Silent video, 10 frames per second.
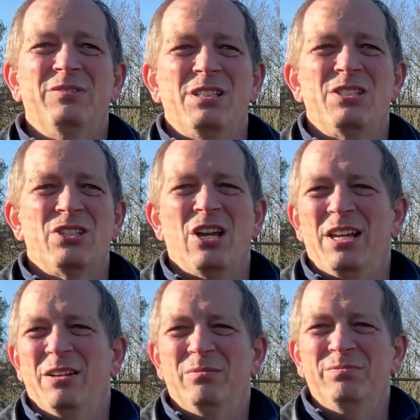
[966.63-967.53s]
this
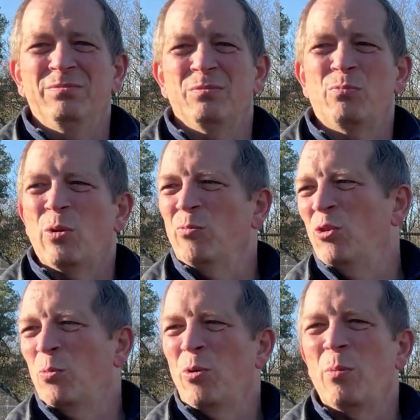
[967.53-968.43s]
site,
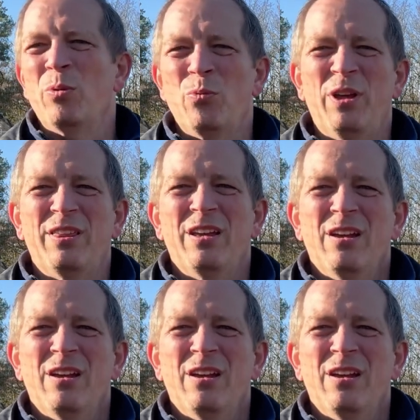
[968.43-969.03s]
real problem with